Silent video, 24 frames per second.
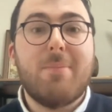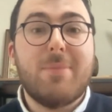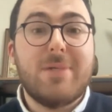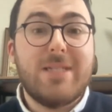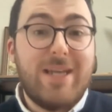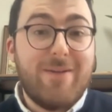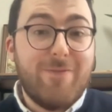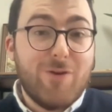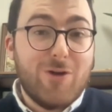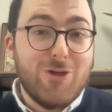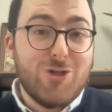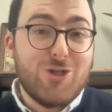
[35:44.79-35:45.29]

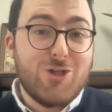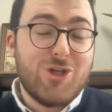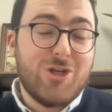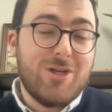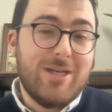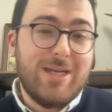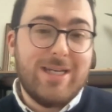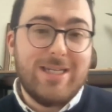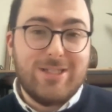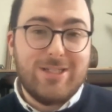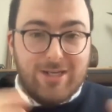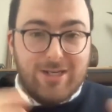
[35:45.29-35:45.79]

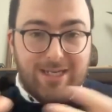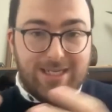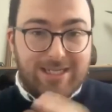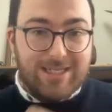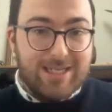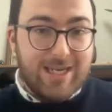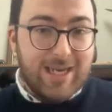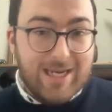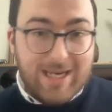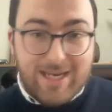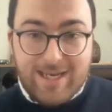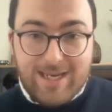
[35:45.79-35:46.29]
Devolution
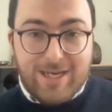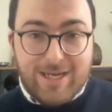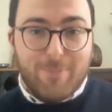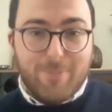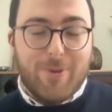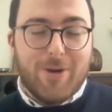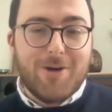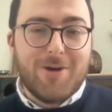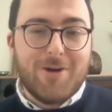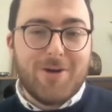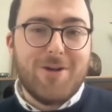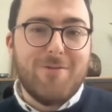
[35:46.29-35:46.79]
is a clear
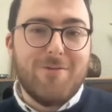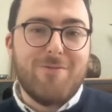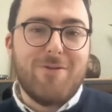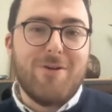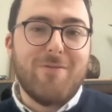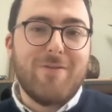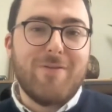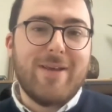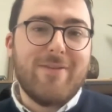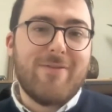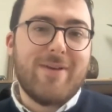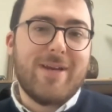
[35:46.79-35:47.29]
part
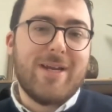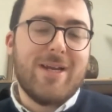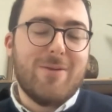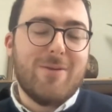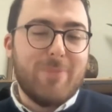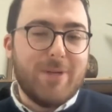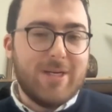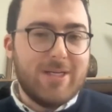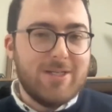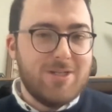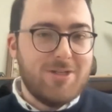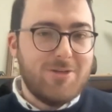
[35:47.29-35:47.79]
of levelling
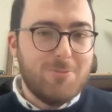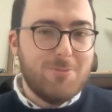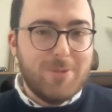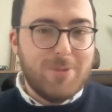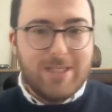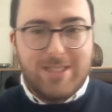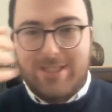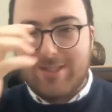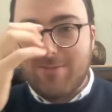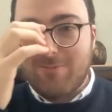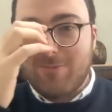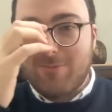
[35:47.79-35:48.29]
up, and we
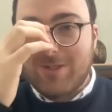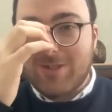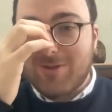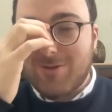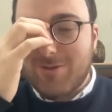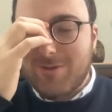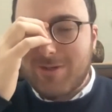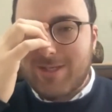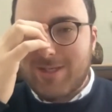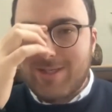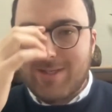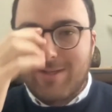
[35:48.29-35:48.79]

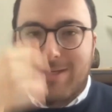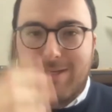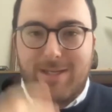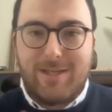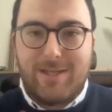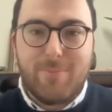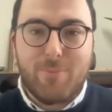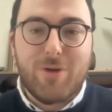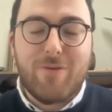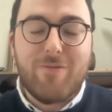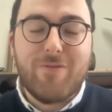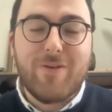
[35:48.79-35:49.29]
saw in
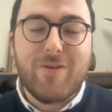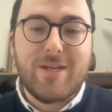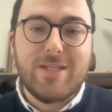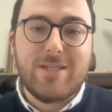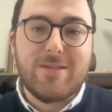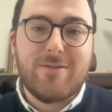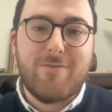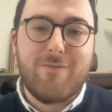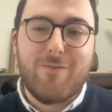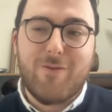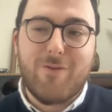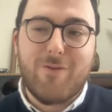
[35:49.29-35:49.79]
the briefings